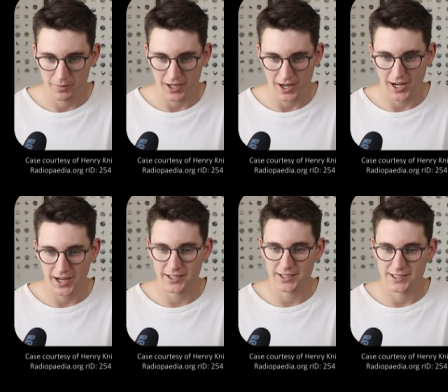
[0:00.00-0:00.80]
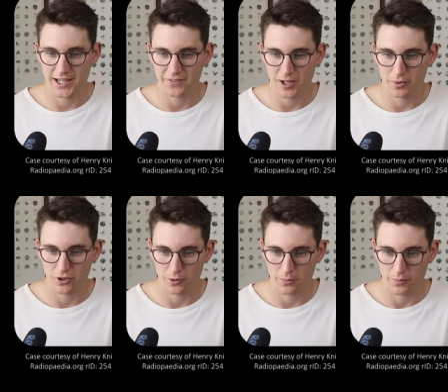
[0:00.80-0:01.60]
Behind this left upper
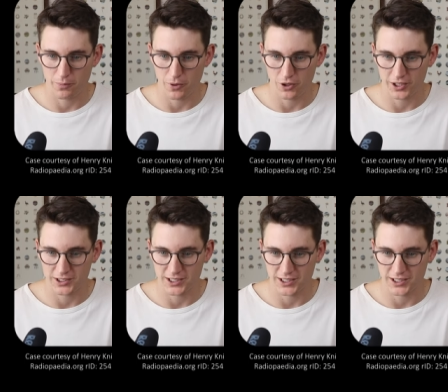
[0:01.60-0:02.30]
lobe bronchus,